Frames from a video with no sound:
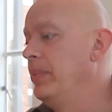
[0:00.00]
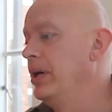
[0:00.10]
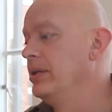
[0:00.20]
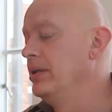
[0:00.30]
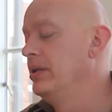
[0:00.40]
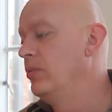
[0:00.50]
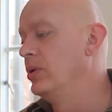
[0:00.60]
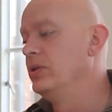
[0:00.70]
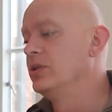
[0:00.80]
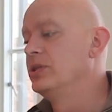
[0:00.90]
but
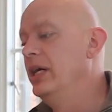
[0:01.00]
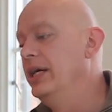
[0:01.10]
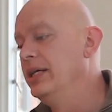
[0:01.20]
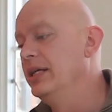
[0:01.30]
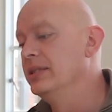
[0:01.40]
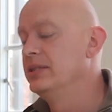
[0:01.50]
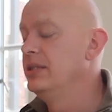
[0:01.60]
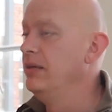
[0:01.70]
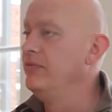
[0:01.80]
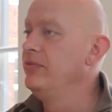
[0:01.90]
what you're saying is
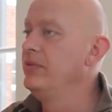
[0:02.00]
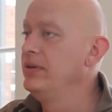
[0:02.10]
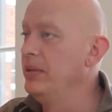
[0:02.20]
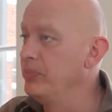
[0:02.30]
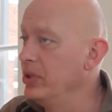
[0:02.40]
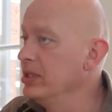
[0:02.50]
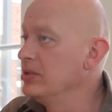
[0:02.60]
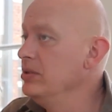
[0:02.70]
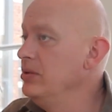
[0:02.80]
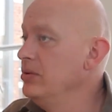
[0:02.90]
if they bring it
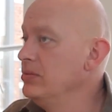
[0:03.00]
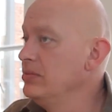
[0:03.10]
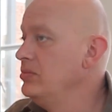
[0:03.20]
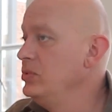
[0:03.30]
to you,